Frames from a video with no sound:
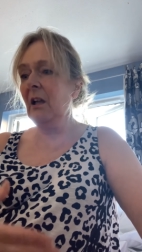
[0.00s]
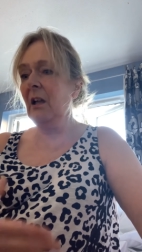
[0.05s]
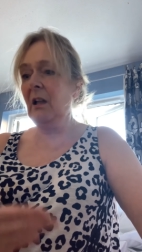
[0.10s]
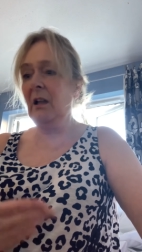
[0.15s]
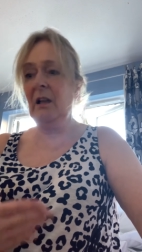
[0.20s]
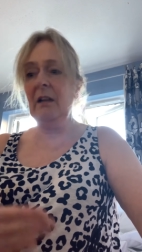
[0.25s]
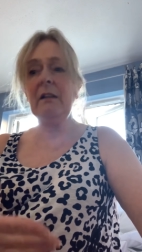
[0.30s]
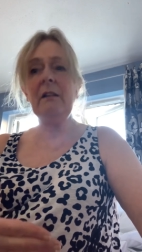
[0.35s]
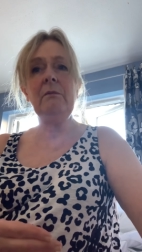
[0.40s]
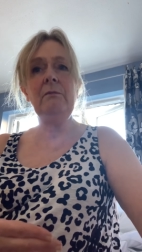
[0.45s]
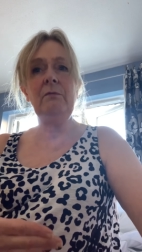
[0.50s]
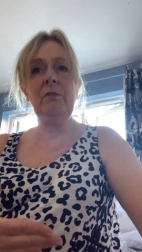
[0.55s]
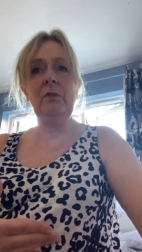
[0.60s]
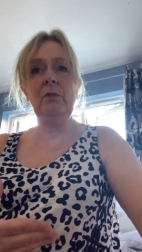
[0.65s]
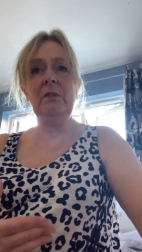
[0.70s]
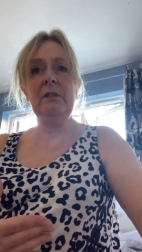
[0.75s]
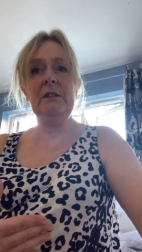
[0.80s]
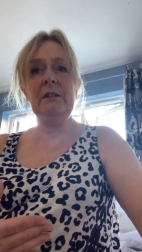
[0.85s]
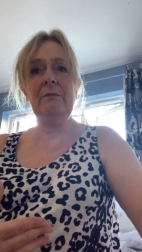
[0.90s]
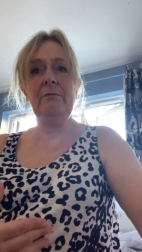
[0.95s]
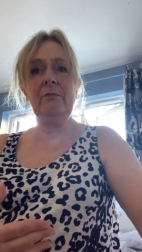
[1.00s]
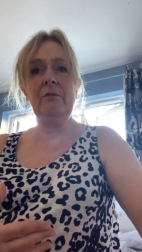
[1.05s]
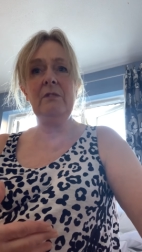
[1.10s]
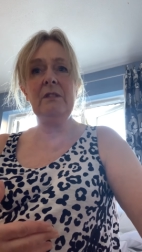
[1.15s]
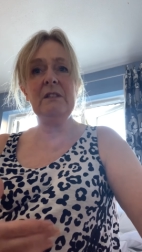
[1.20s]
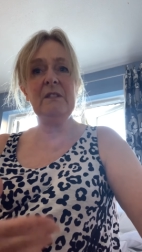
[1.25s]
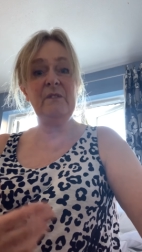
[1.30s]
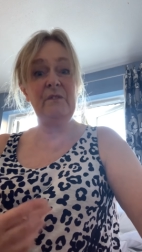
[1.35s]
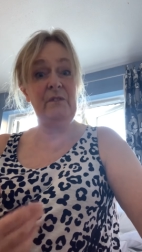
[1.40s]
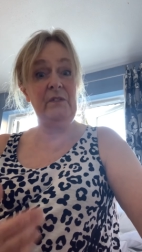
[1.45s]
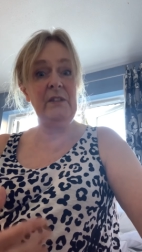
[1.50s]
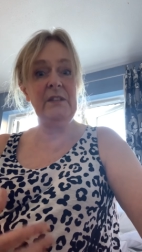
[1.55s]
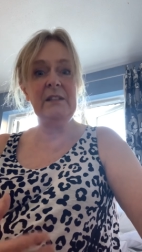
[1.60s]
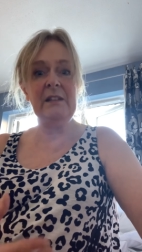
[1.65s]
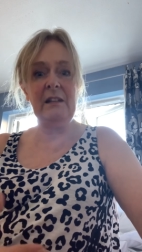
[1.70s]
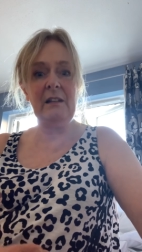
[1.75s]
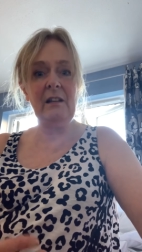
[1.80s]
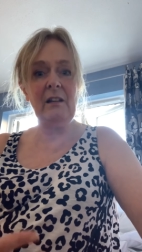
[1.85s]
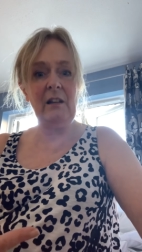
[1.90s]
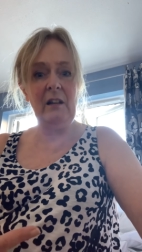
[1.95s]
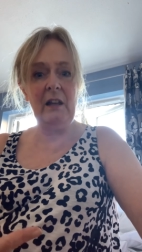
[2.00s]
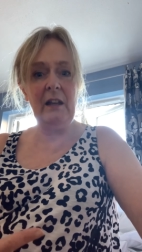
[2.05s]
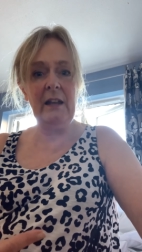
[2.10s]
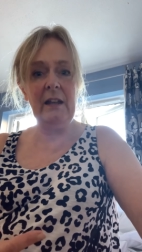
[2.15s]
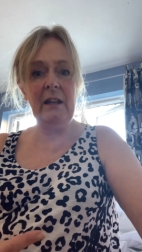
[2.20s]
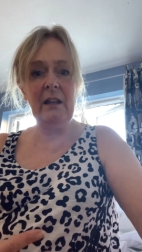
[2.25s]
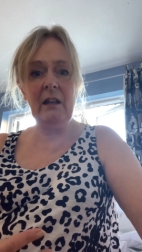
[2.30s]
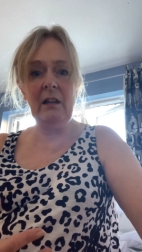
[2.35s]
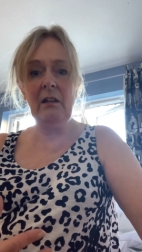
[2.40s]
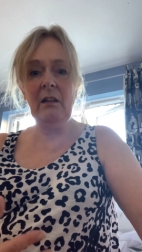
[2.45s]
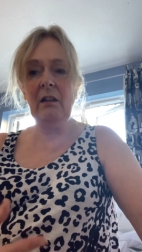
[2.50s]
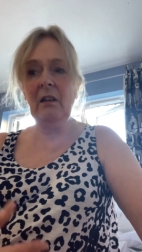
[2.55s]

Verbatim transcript: I can feel the difference physically